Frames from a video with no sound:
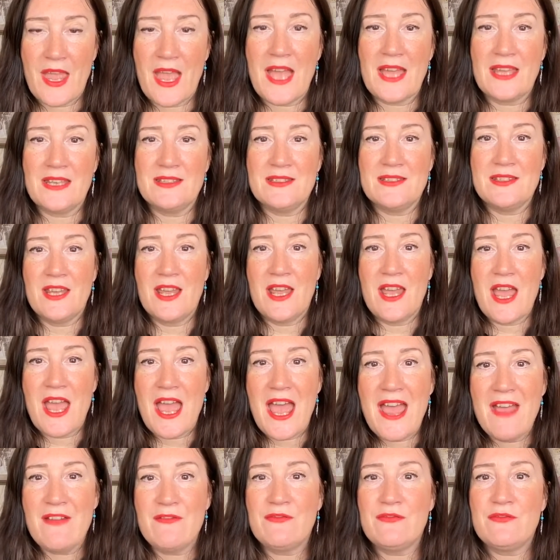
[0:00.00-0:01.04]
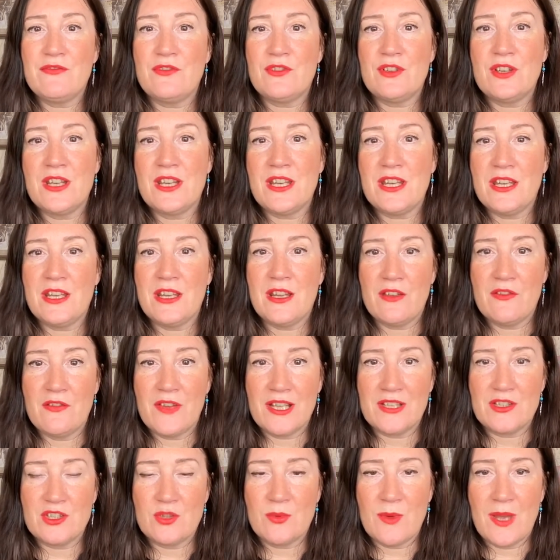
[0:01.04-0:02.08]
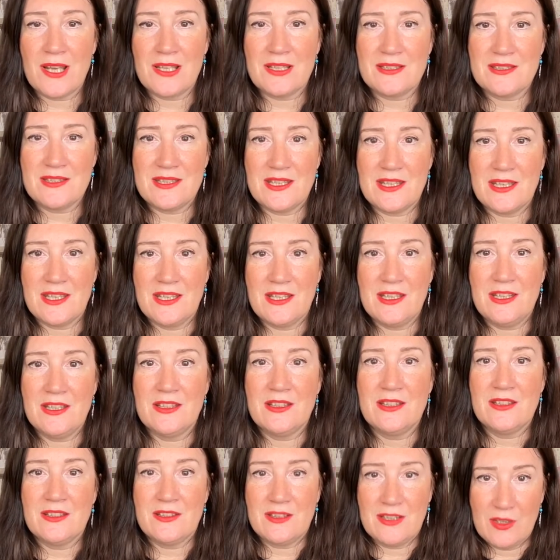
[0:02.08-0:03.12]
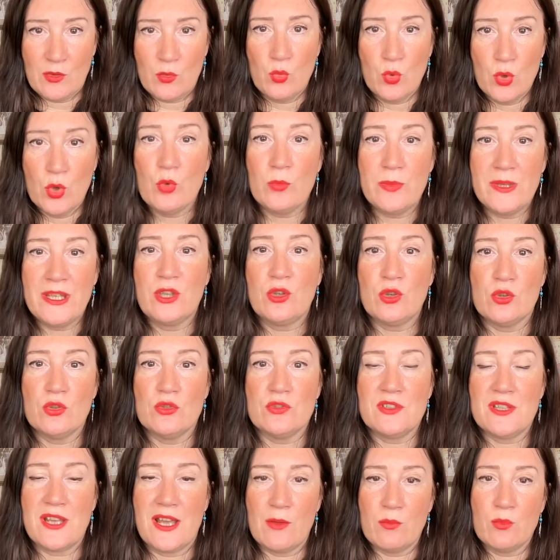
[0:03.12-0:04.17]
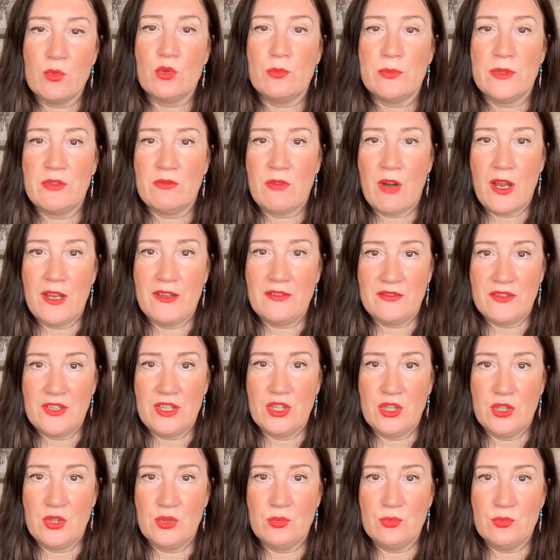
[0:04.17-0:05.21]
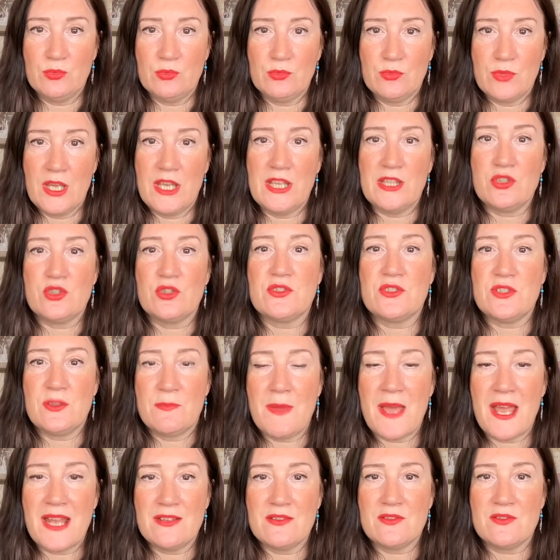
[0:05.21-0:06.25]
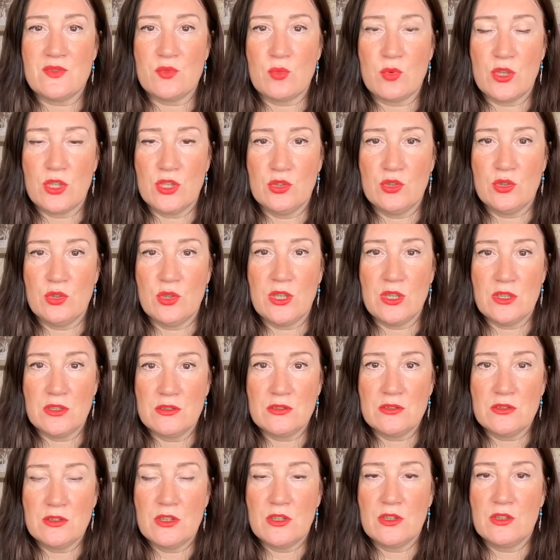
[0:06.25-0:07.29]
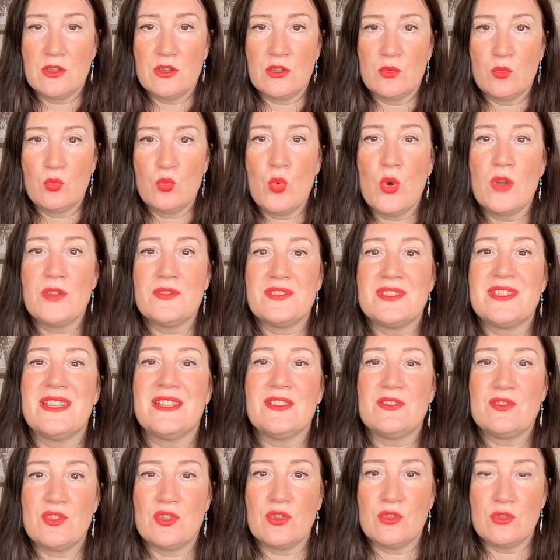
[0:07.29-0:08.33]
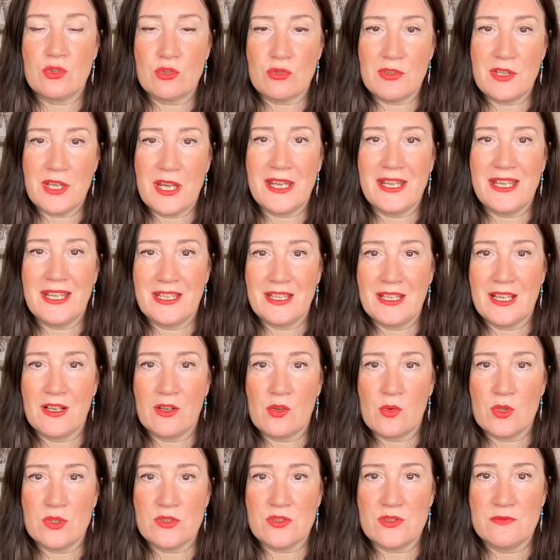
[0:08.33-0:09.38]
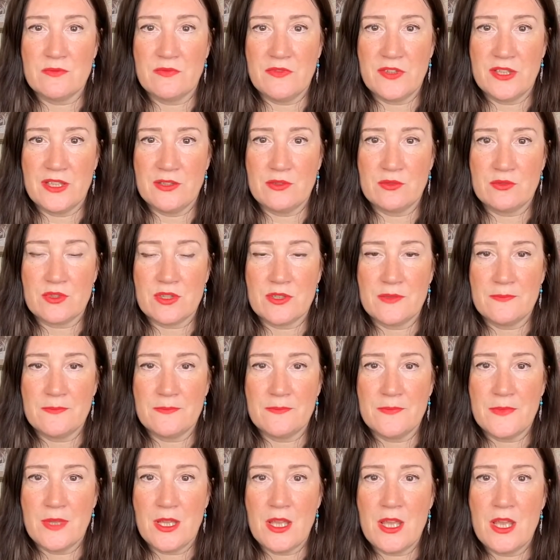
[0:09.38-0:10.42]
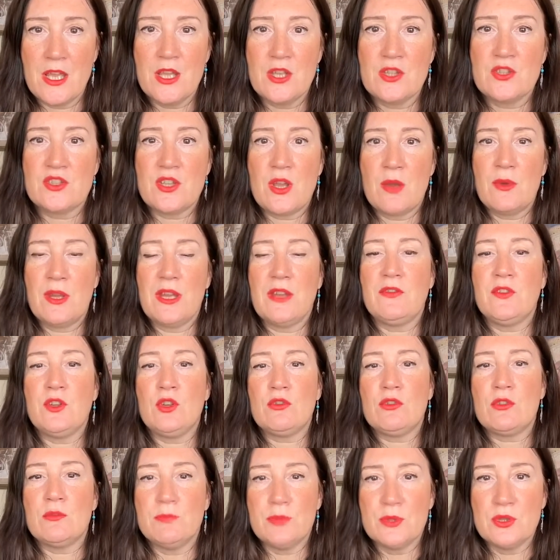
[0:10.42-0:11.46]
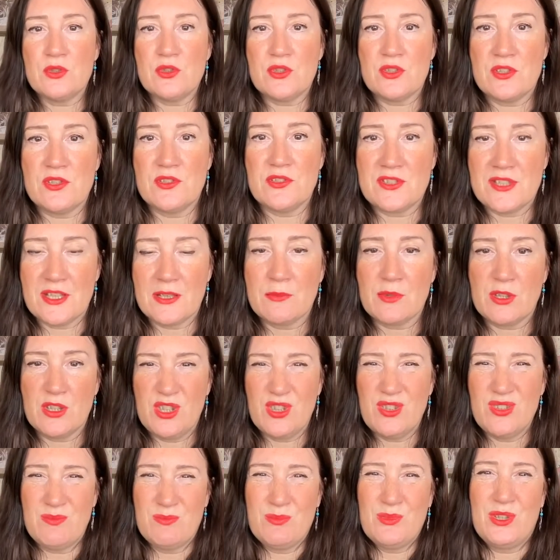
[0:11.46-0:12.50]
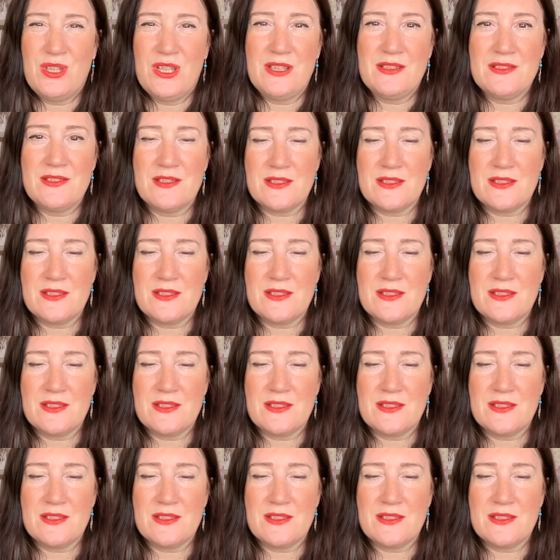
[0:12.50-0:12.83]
And every eventuality will be good and will be right for you. It just depends what you're wanting to create in that quantum field. So if your abundance, and I'm going to use money because